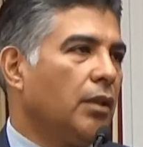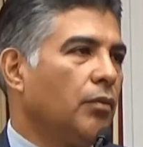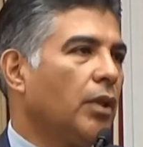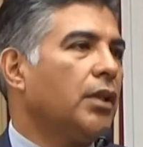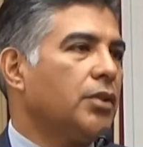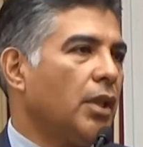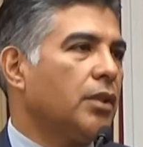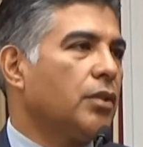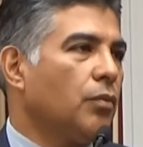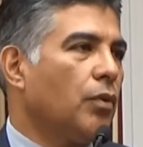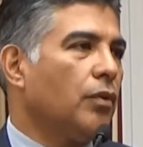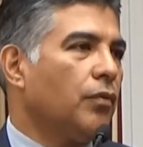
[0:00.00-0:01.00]
We're going to change the
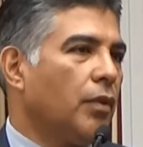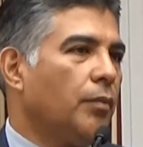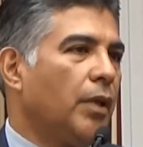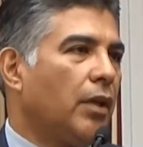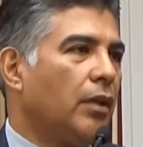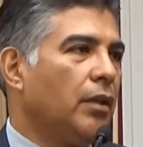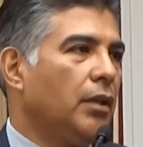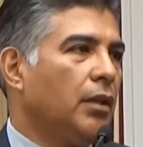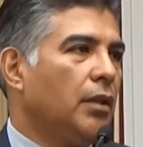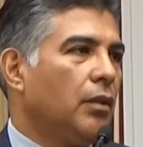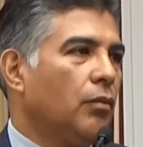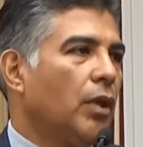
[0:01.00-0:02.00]
world for the better.
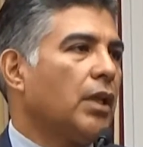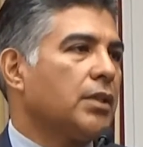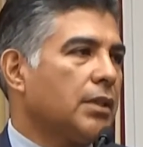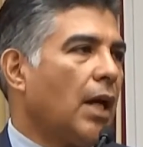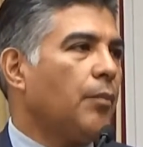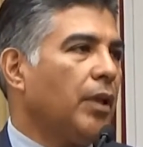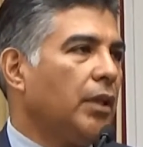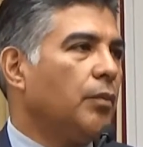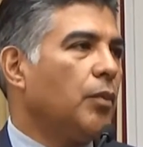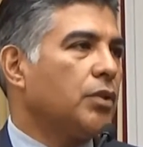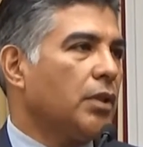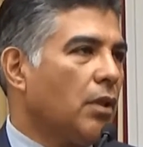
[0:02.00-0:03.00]
We're going to stop being the
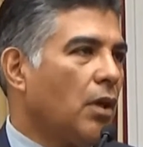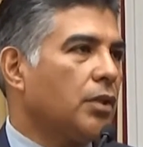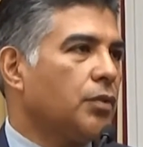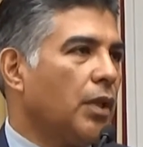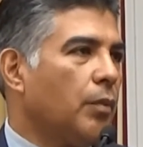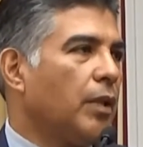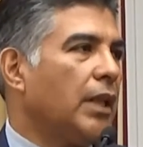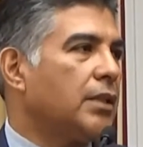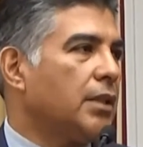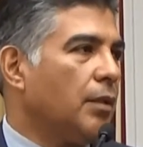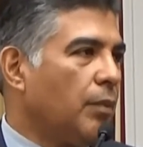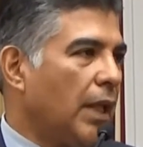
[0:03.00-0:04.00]
most incarcerated
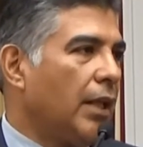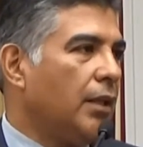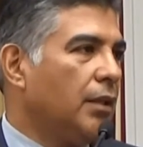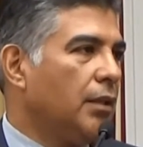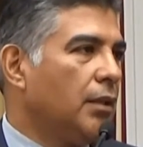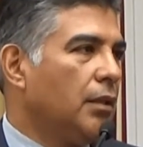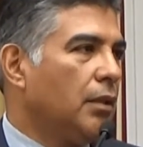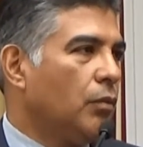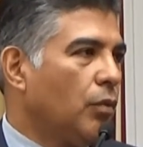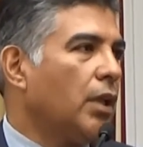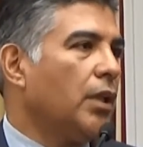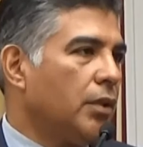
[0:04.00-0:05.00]
place on the planet.
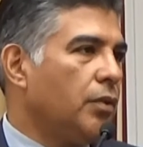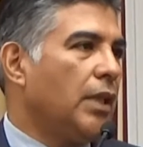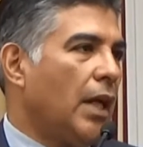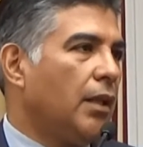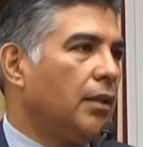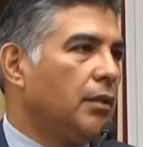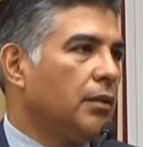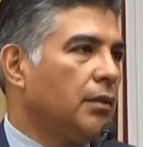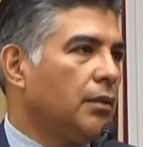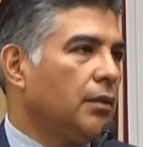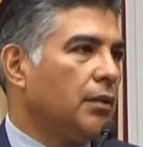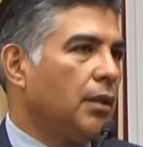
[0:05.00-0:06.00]
We're going to do that
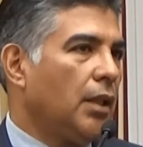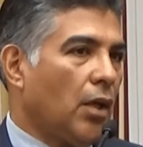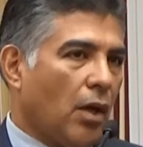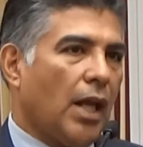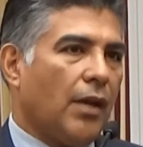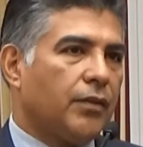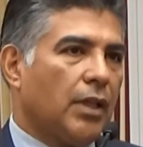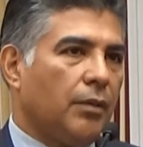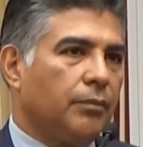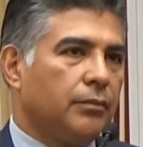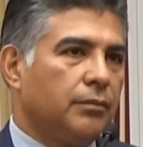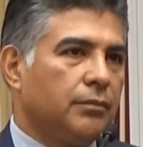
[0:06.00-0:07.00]
in our lifetime.
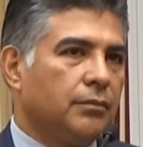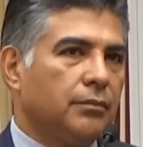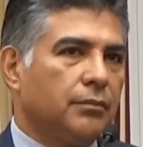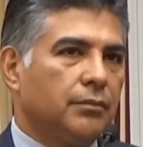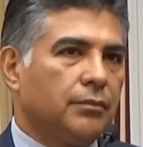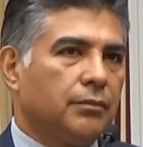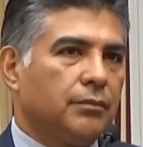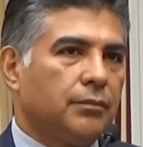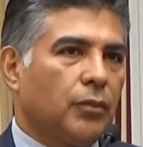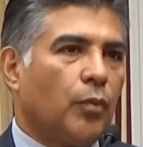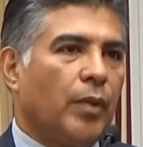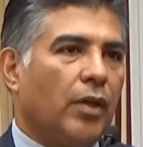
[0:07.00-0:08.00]

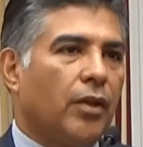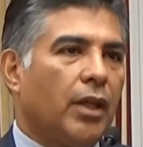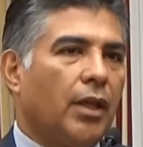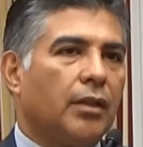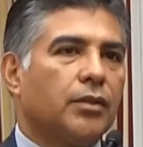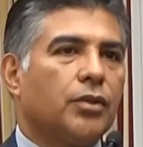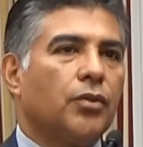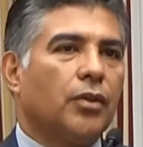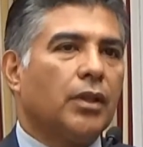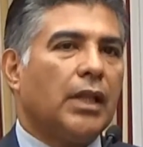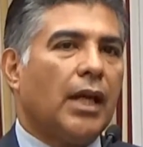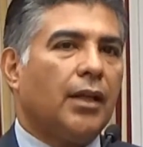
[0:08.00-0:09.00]
Or better yet, sooner
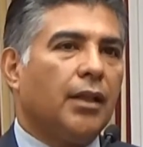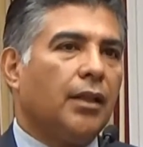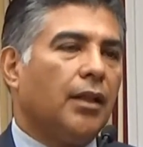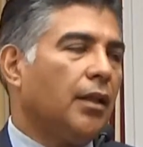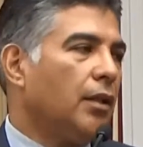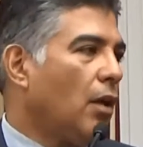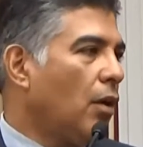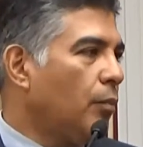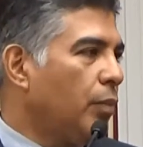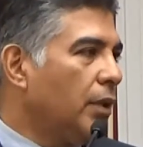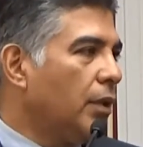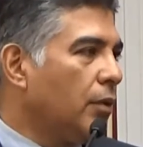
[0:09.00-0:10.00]
than that, in our
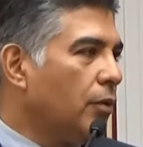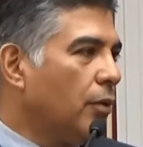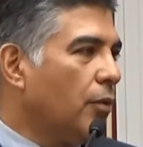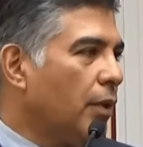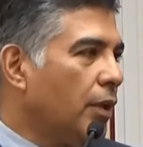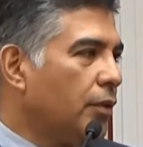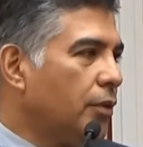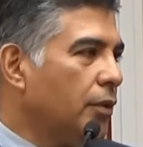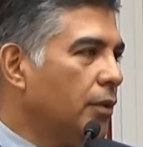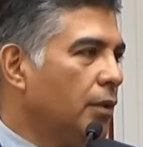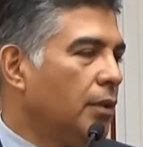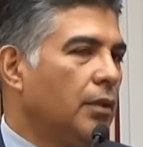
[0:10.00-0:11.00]
political careers.
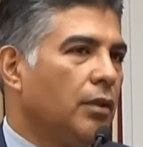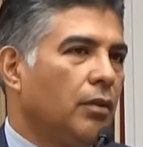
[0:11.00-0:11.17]
So